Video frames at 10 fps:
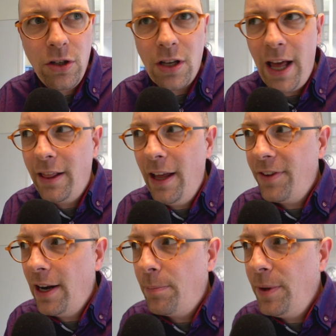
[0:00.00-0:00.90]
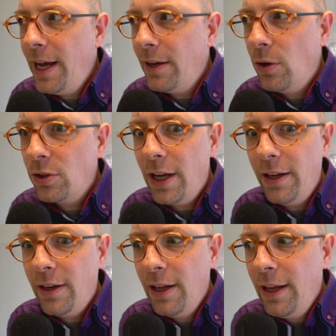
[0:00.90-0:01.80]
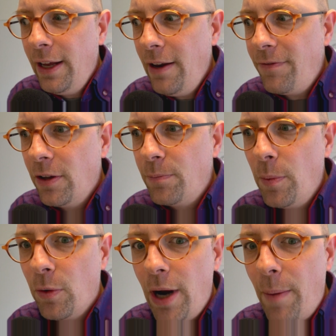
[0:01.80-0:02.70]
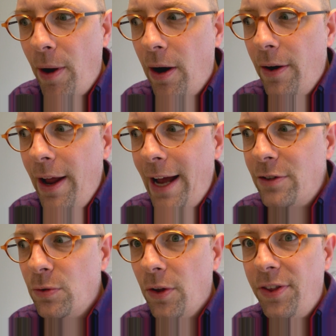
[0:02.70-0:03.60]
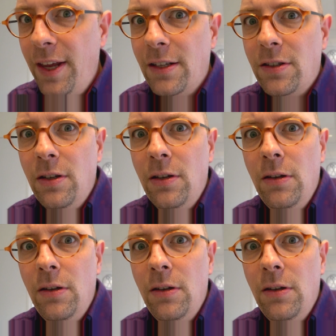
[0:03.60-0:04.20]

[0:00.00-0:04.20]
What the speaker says: just like left-handed pianos and infinite bubble wrap are actual things.